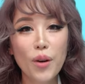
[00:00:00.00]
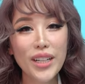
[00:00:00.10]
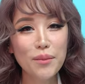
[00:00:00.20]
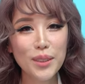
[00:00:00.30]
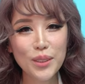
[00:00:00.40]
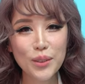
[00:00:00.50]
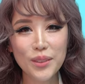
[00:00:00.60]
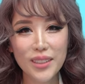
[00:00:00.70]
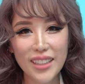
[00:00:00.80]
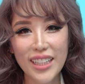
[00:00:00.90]
Point number two,
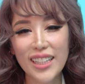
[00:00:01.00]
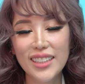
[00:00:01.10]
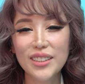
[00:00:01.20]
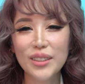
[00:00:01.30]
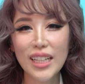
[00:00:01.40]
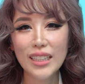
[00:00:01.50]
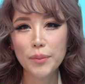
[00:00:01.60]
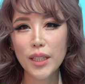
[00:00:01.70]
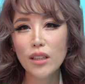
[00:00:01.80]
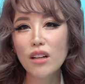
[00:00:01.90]
okay, so there's
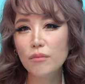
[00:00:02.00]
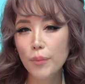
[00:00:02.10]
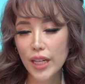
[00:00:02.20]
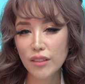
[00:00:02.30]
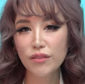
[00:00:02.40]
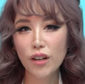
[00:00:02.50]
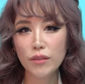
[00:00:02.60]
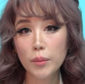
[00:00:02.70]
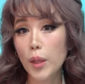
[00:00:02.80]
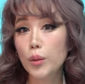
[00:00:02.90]
been a lot of back and forth
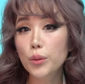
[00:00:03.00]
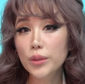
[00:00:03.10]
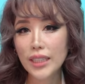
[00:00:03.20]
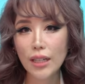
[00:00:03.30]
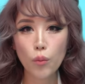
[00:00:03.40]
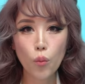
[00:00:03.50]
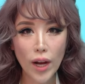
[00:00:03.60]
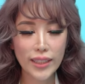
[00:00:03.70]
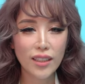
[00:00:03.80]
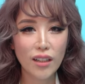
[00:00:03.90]
about who said
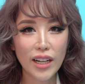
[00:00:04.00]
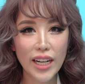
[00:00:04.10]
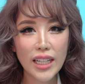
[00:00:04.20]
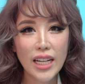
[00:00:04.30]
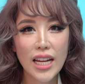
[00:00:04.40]
what, alright?